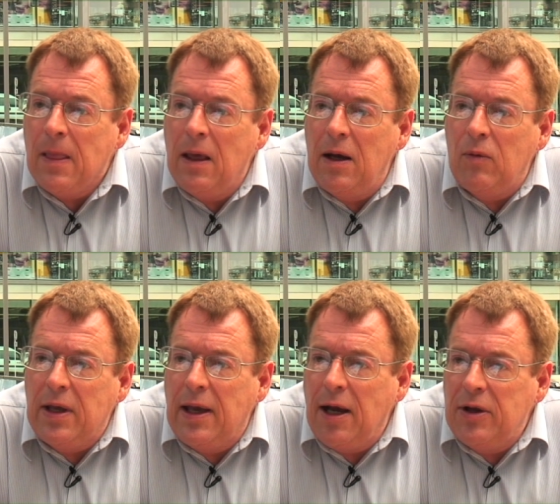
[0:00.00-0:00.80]
And we
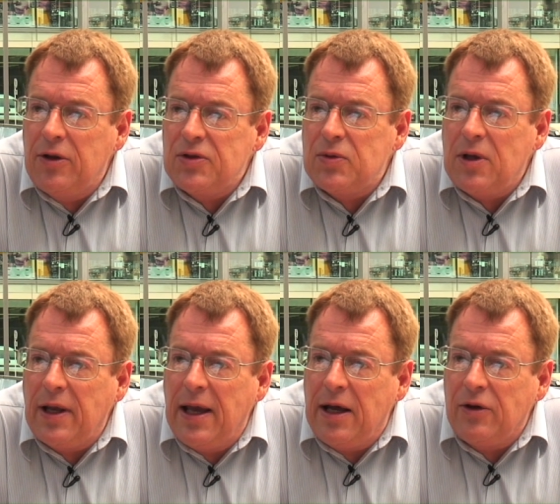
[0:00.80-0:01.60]
carried those with our
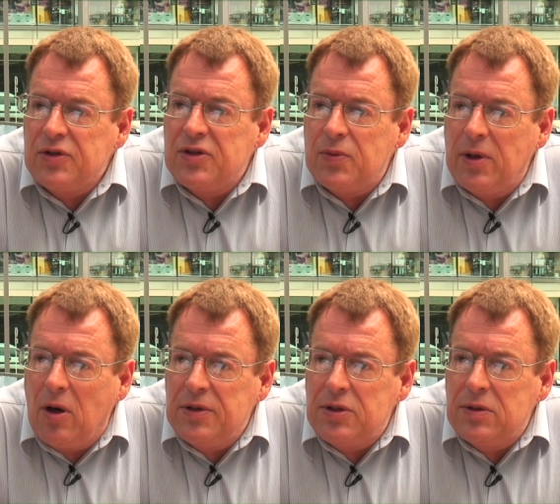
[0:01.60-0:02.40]
candles, as we
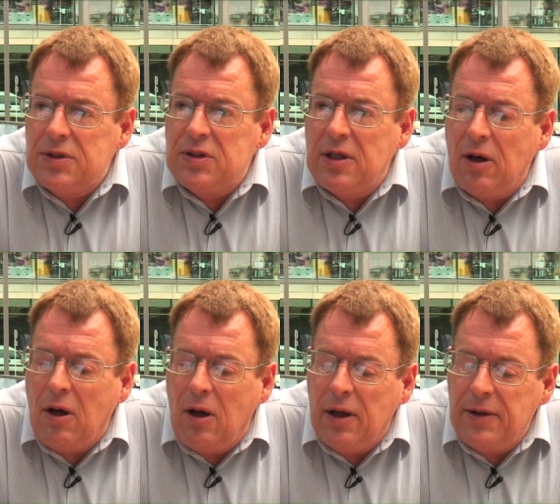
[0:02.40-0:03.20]
always do, to City
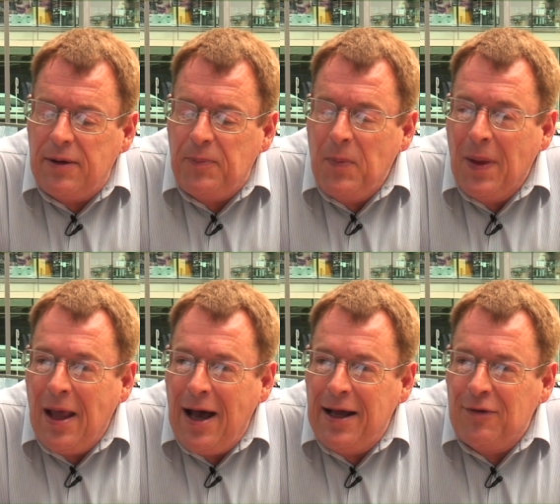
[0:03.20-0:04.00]
Hall. And then
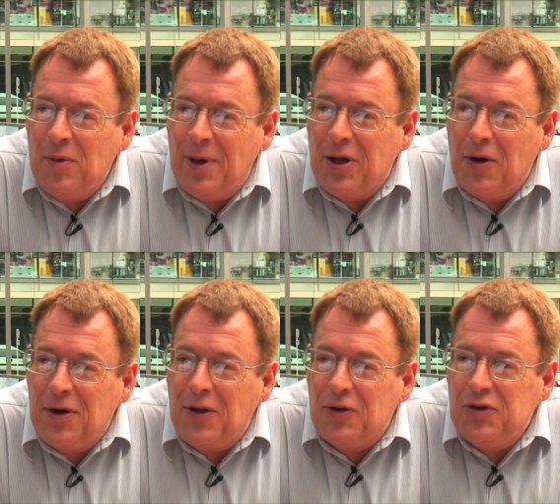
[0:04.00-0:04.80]
I had everybody go
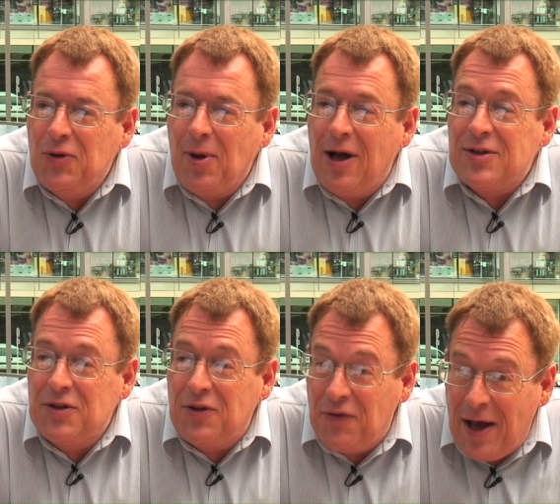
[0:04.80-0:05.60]
another 2 blocks
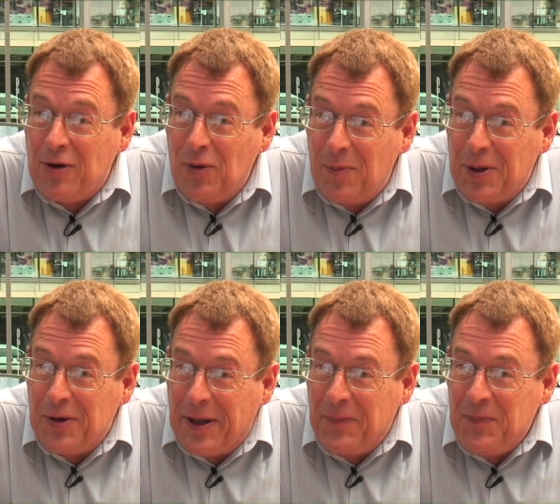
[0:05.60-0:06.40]
to the Federal
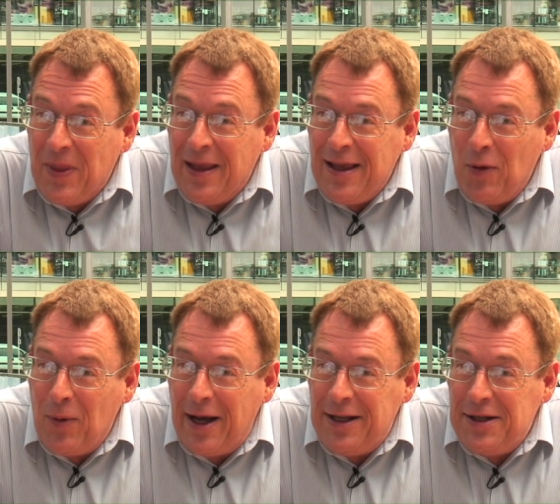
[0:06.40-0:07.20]
Building,
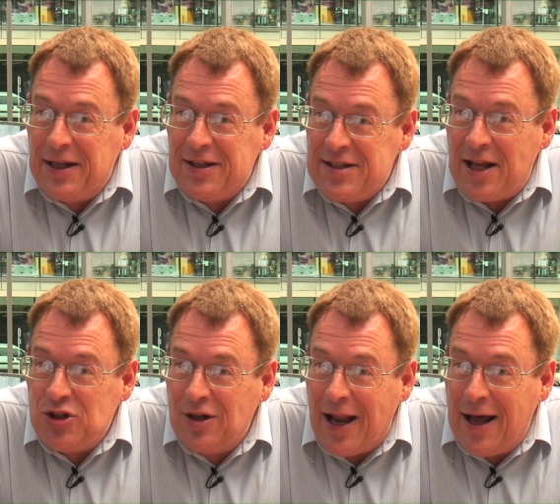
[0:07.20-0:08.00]
where I'd hidden
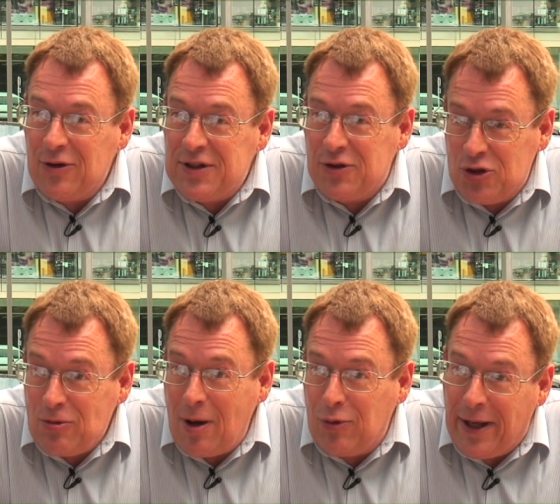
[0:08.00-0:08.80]
extension ladders in a
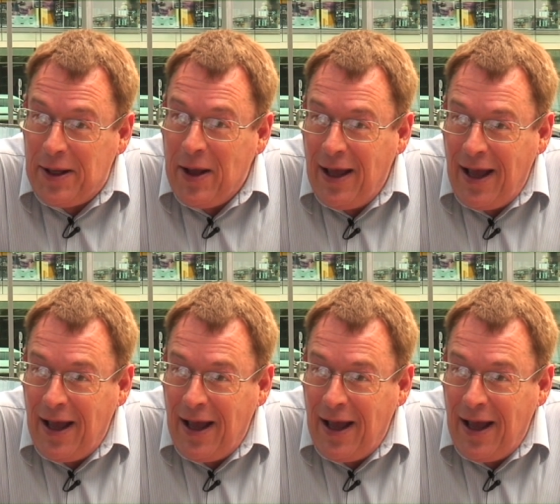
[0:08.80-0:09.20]
shrubbery.